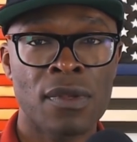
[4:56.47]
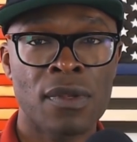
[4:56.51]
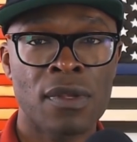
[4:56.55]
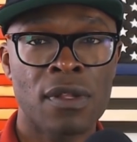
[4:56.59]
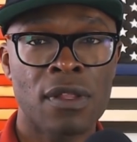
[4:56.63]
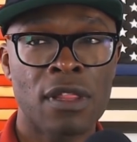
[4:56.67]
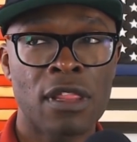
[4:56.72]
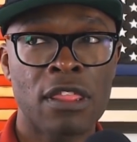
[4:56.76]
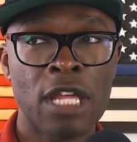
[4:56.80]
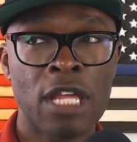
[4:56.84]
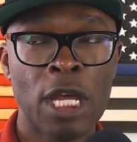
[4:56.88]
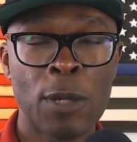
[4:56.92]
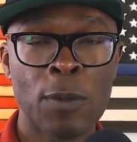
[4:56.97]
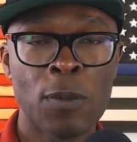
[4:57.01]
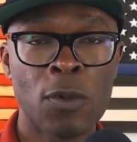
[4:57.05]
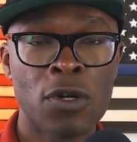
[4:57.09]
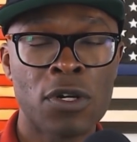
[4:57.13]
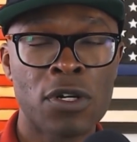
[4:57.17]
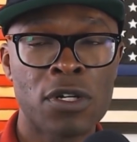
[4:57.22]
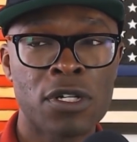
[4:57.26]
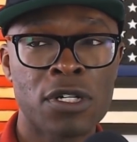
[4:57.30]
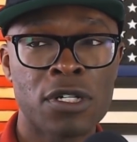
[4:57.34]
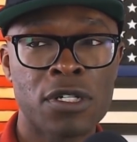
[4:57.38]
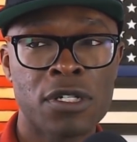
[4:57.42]
they
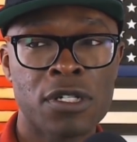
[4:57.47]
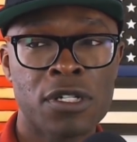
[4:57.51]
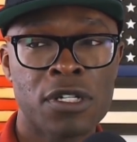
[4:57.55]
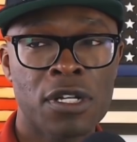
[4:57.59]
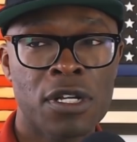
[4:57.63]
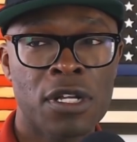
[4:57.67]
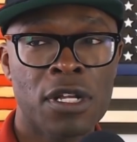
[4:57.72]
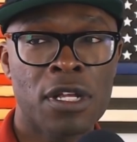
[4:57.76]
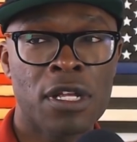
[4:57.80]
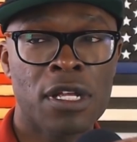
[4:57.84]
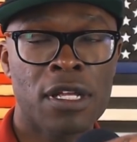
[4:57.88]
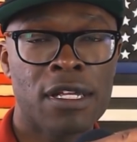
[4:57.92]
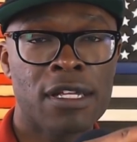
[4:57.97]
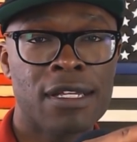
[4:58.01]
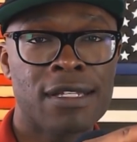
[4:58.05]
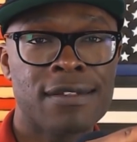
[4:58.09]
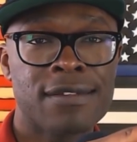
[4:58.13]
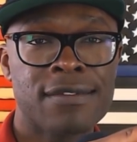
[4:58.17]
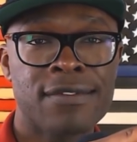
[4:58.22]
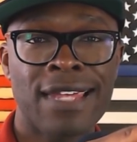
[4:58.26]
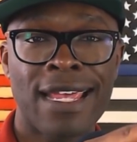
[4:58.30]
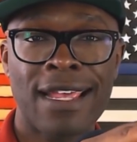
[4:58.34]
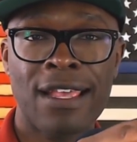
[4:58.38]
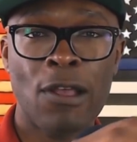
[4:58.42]
were
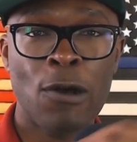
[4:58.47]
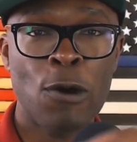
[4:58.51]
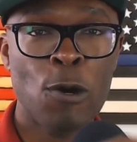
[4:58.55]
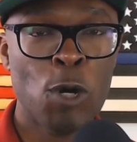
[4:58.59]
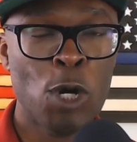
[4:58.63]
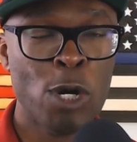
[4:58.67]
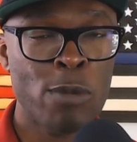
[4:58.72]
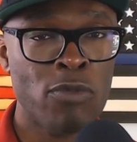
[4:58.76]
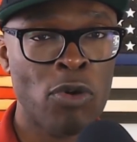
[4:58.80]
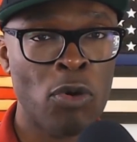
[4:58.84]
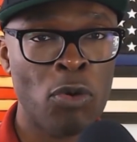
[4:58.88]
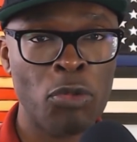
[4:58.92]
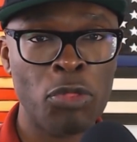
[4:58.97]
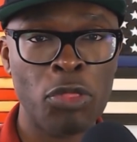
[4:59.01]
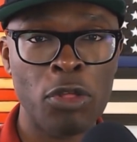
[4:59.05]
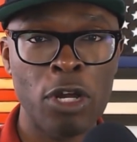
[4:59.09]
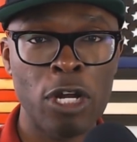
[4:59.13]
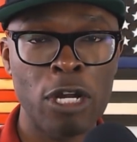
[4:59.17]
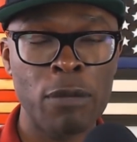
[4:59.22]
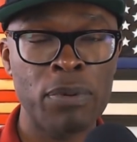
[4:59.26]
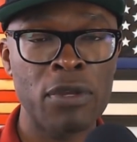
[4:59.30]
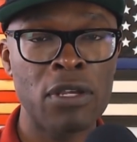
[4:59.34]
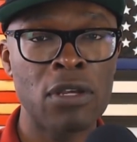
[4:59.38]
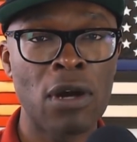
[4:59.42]
taking hormone
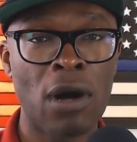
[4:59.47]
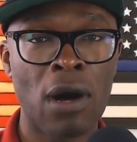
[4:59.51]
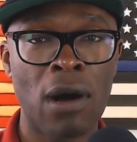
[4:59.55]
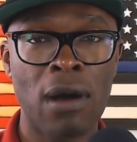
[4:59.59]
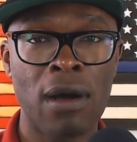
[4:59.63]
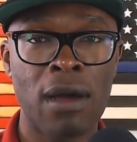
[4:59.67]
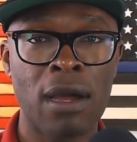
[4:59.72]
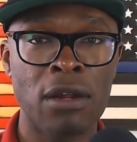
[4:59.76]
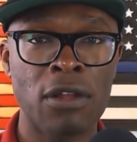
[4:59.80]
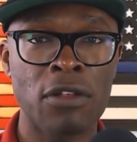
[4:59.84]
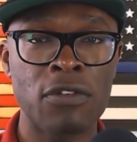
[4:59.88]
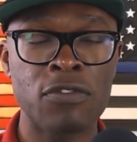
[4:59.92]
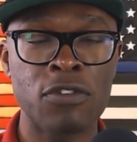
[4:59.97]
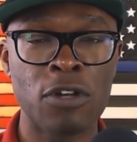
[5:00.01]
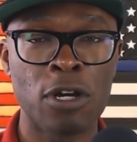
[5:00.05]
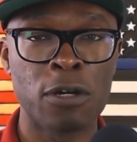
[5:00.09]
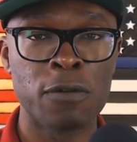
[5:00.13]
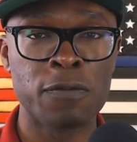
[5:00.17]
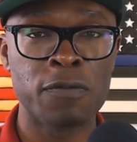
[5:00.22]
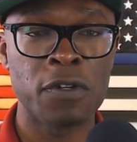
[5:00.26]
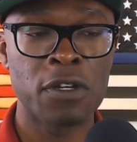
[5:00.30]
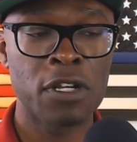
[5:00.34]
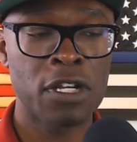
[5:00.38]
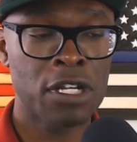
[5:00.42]
therapy, all kind of
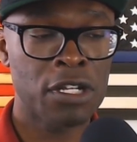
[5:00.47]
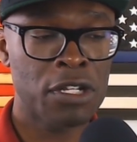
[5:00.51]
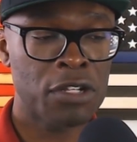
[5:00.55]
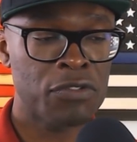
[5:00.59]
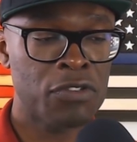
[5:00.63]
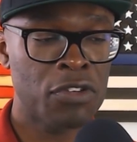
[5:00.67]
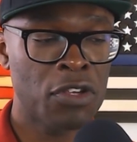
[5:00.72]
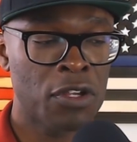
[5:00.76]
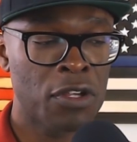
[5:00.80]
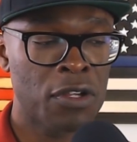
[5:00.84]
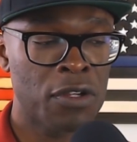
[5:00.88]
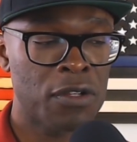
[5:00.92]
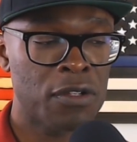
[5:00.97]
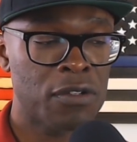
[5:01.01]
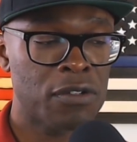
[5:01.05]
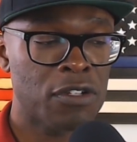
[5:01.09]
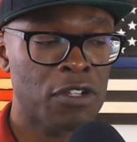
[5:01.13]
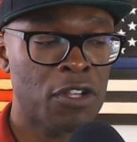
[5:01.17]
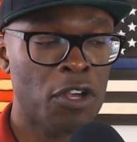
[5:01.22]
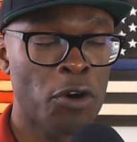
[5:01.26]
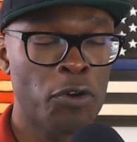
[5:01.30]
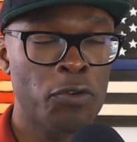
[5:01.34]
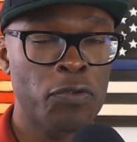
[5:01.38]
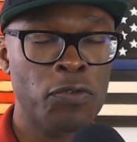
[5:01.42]
stuff to
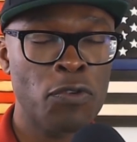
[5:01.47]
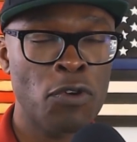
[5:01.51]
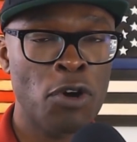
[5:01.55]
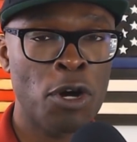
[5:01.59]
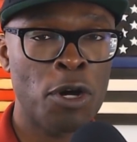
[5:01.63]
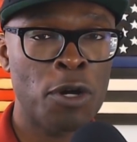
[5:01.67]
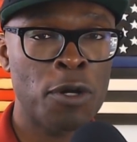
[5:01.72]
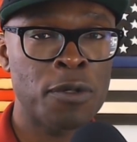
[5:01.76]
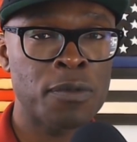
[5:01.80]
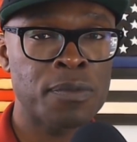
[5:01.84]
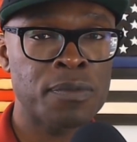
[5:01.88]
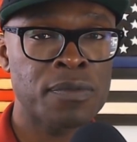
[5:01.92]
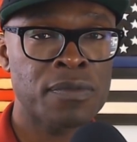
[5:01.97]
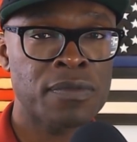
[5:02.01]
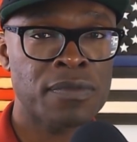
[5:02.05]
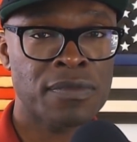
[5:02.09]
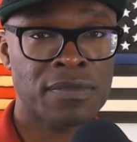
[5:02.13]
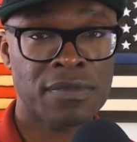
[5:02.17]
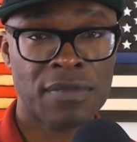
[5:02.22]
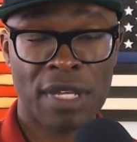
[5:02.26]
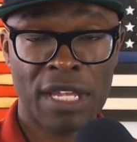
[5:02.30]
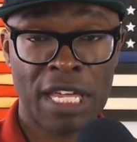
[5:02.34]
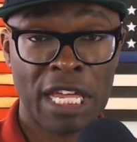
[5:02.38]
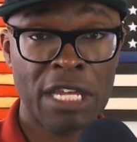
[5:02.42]
go from
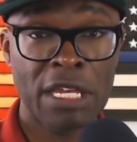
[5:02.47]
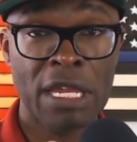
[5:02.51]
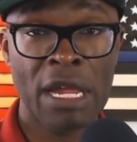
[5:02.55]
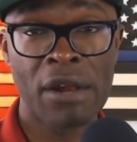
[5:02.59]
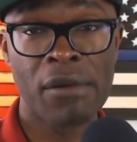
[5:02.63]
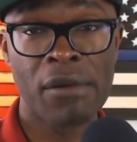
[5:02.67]
in their